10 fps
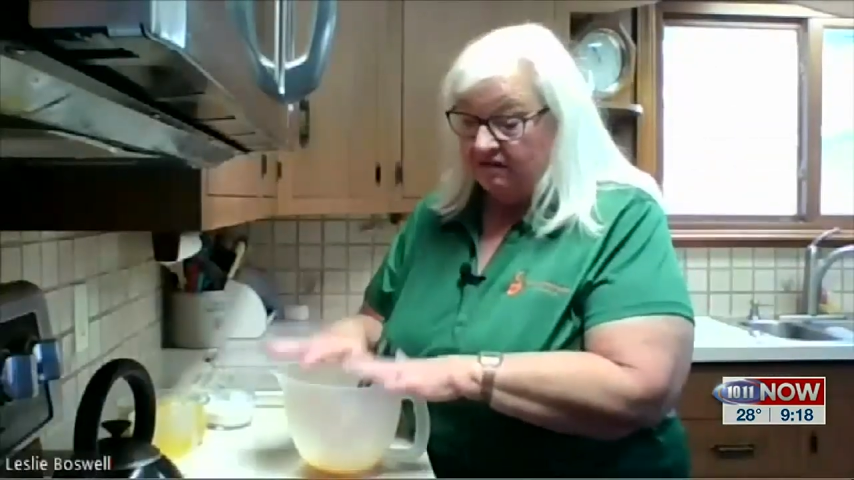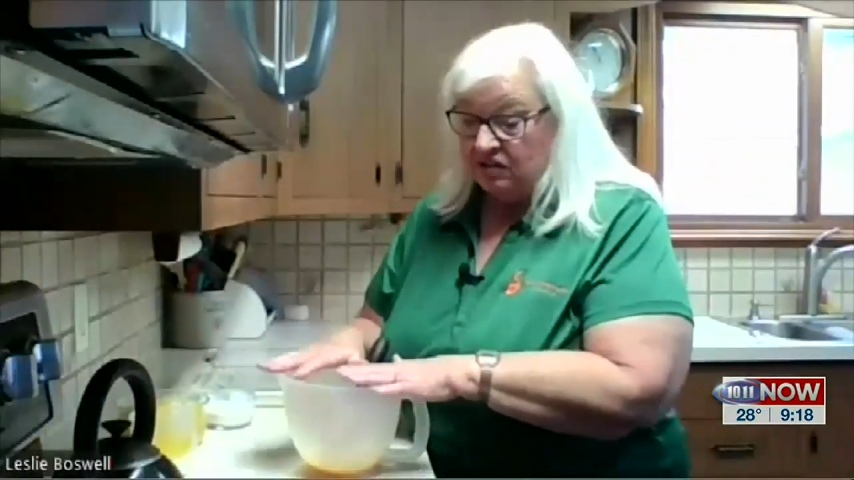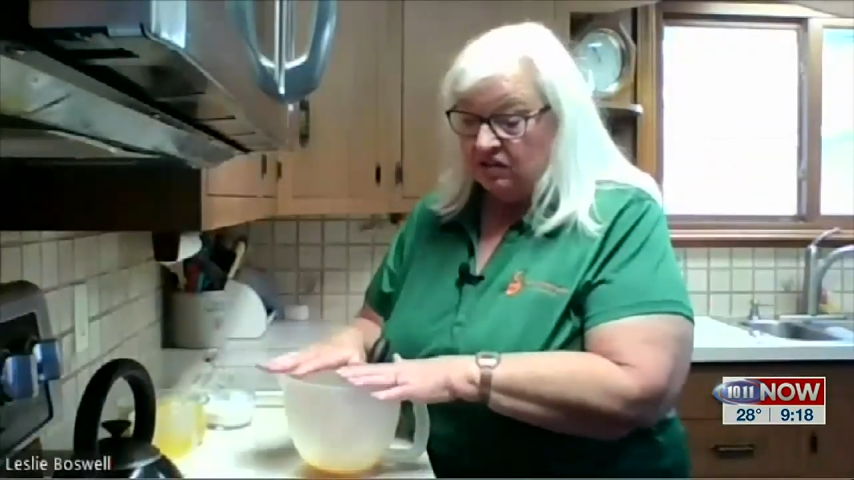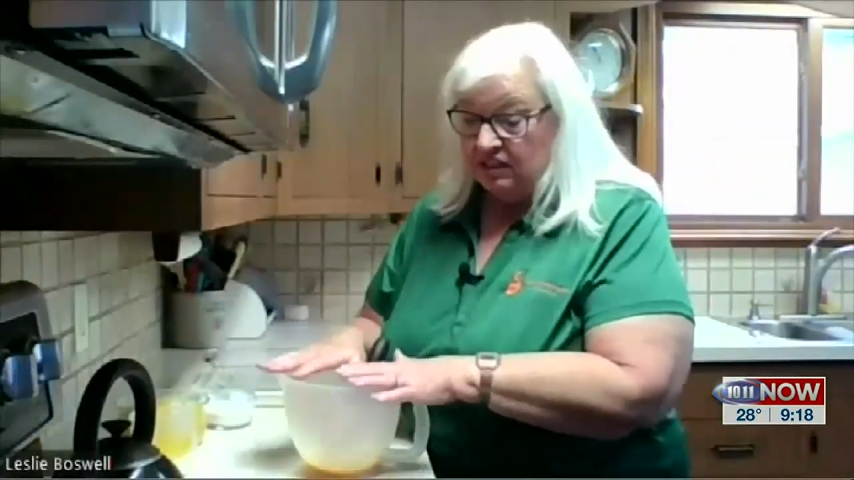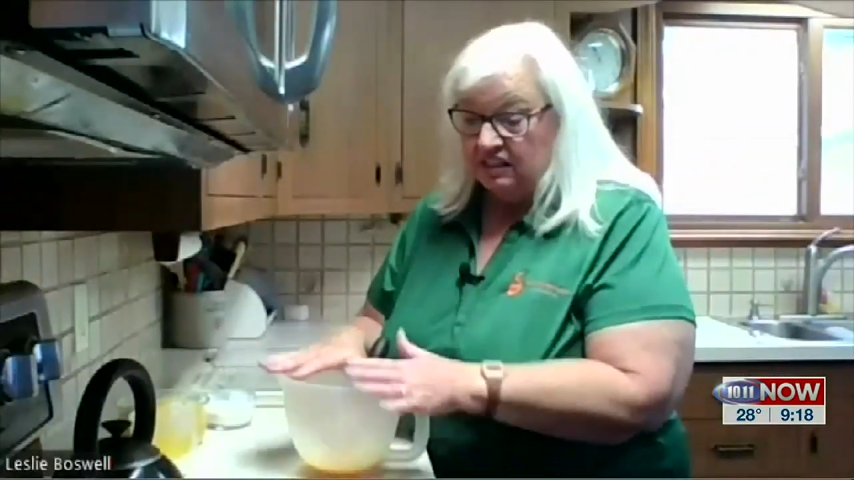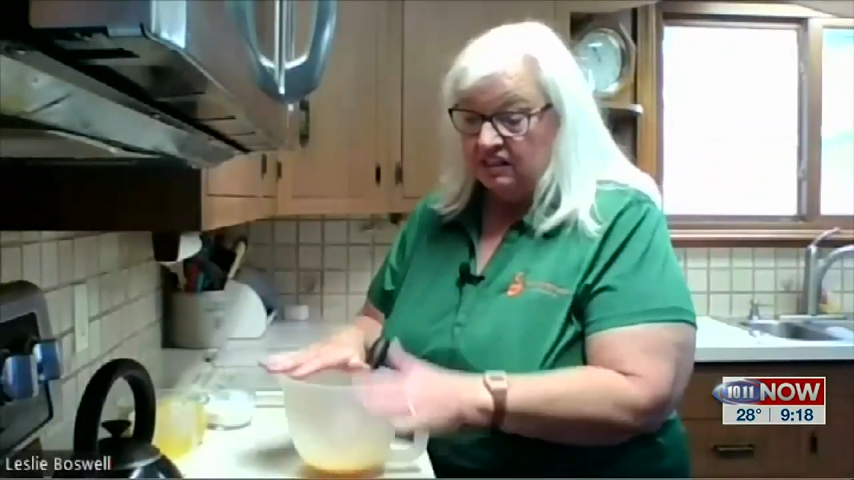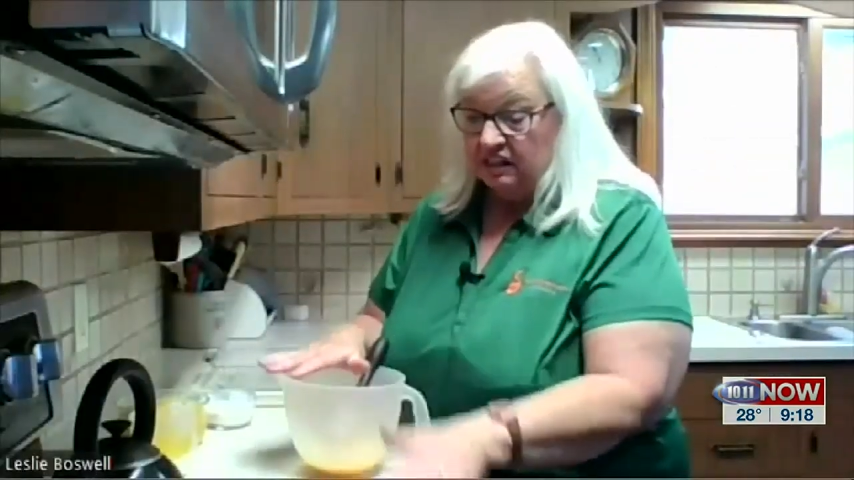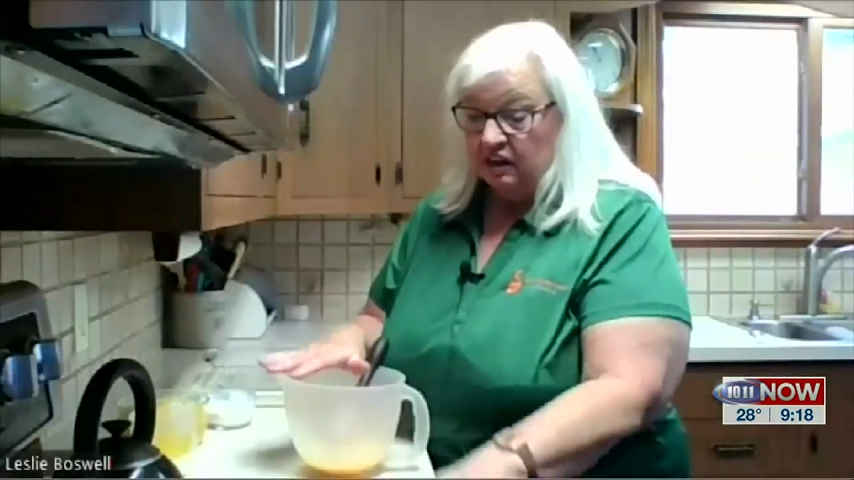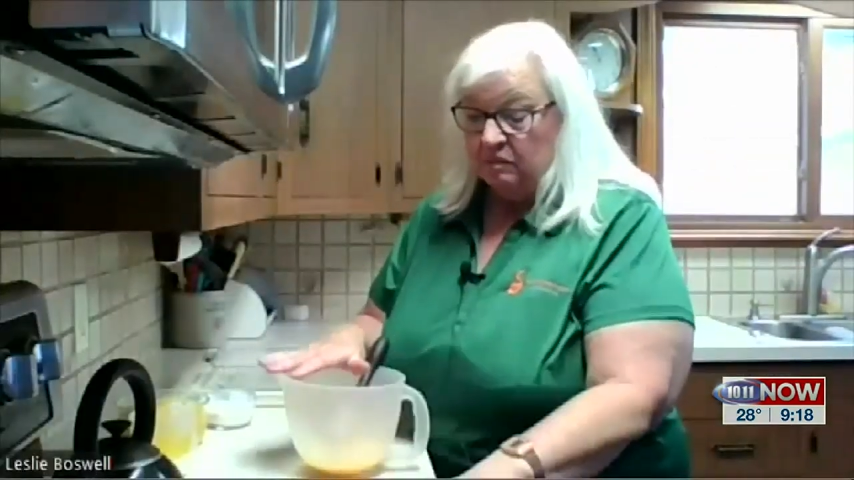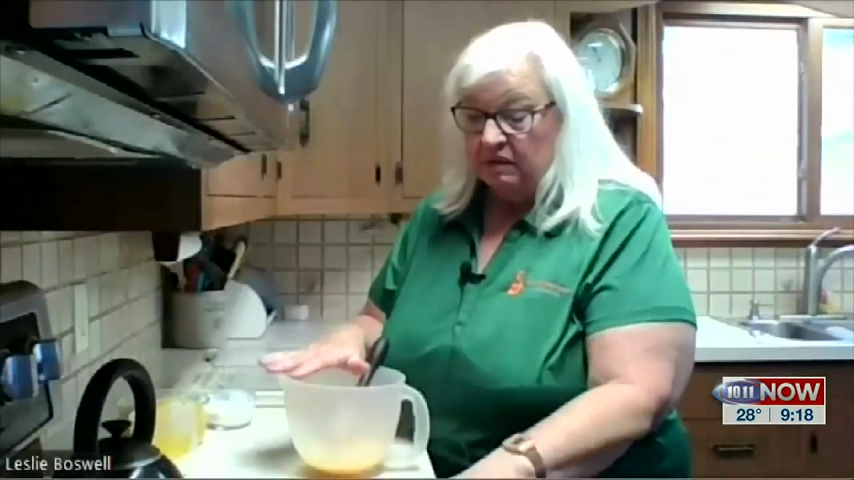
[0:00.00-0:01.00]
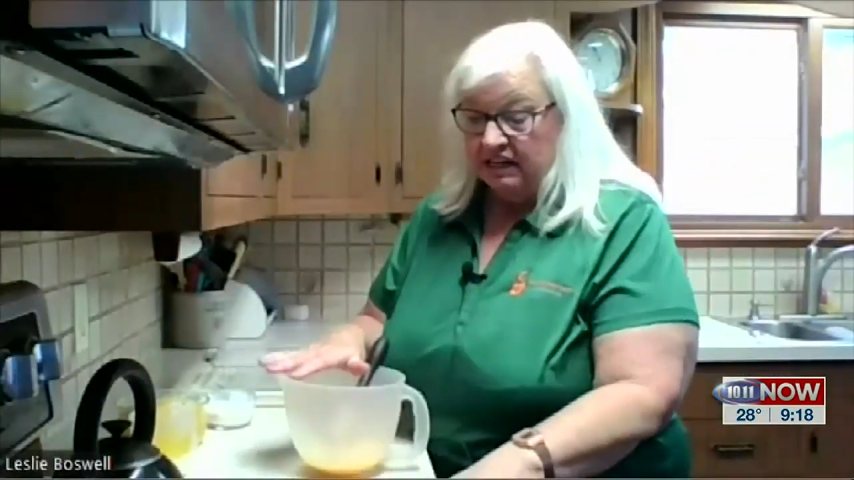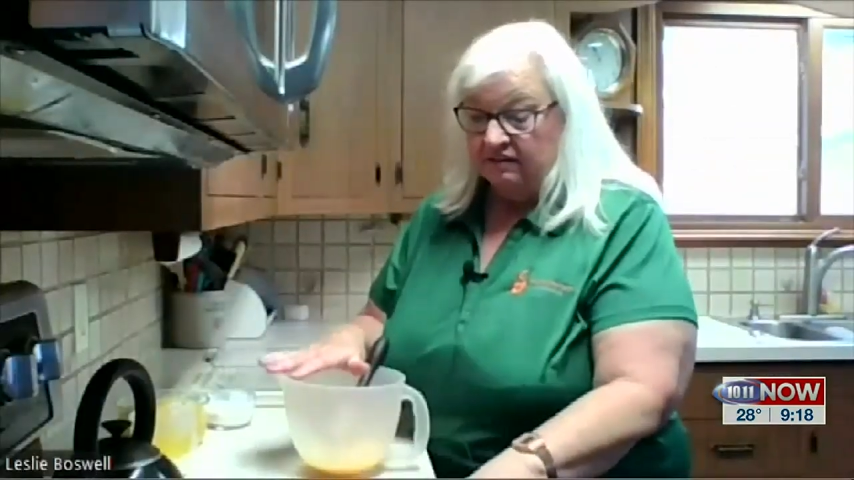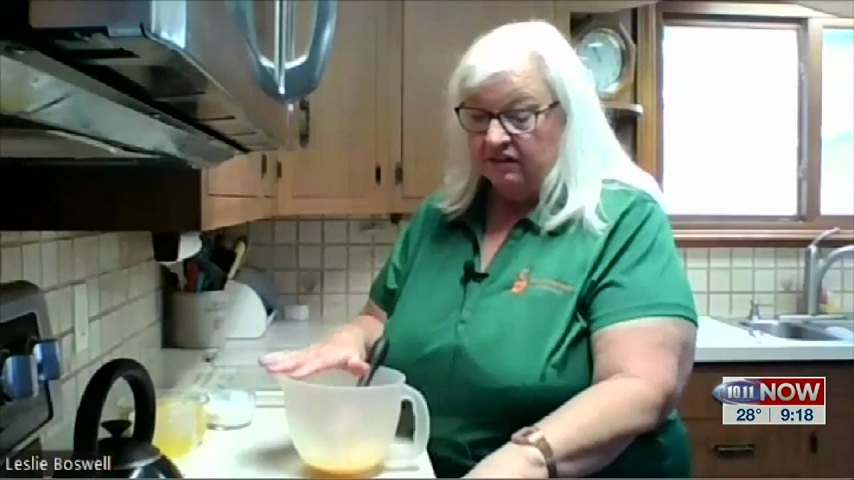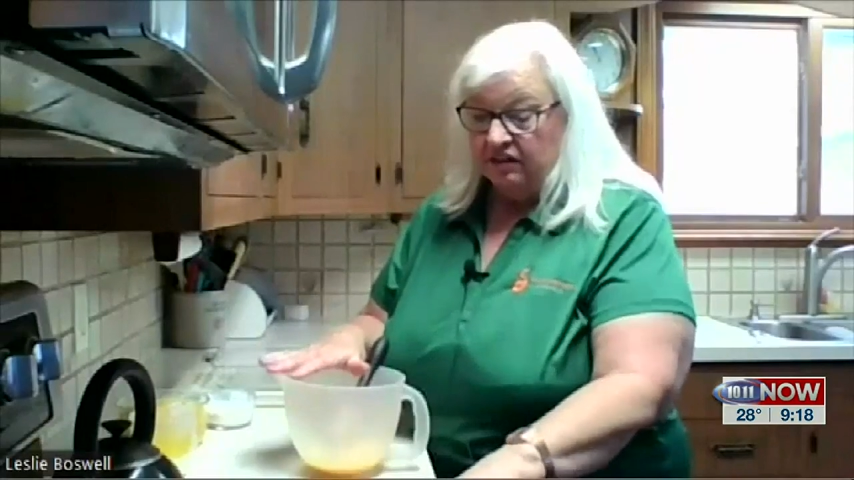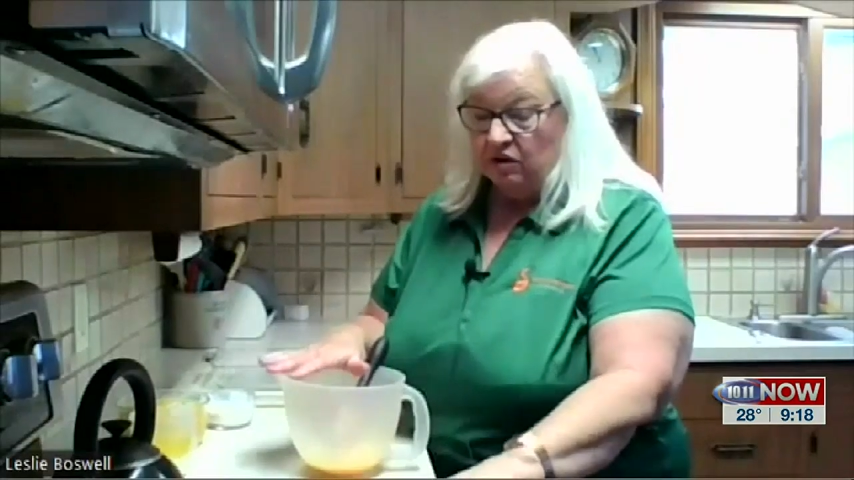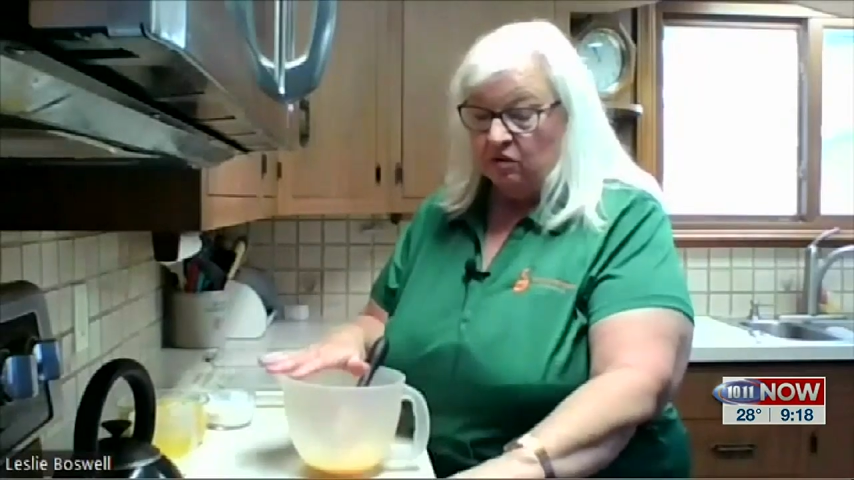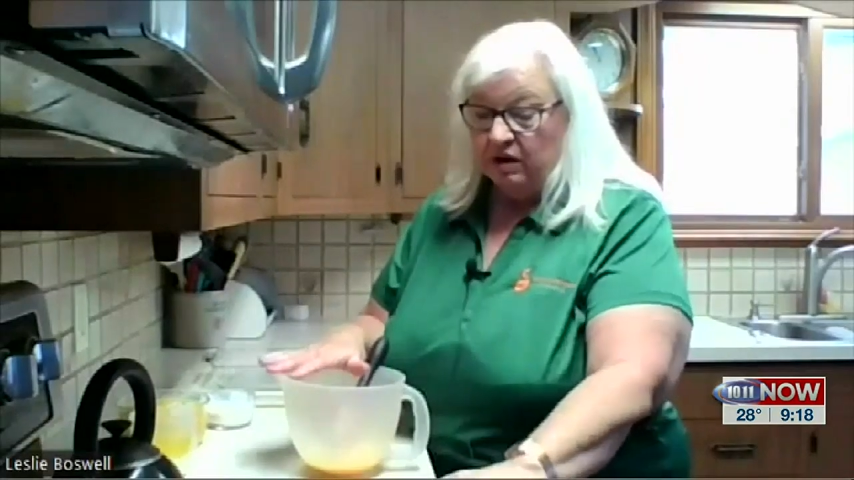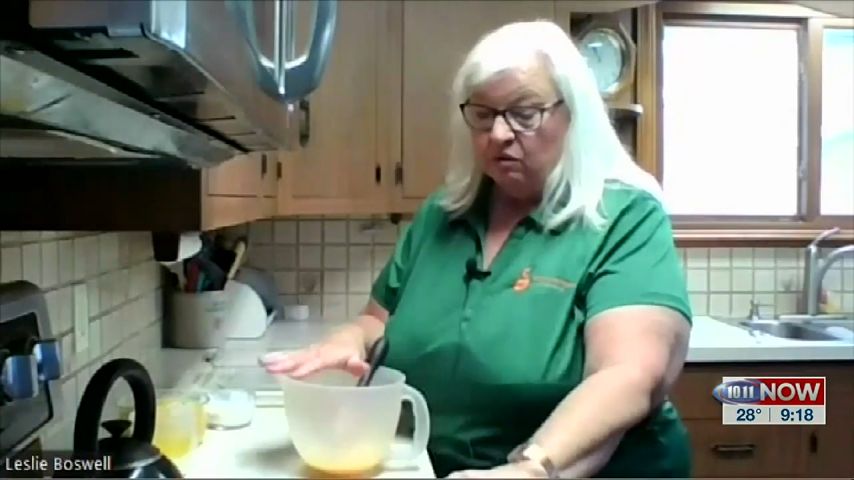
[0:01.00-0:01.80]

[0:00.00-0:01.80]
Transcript: so this is a little bit different than what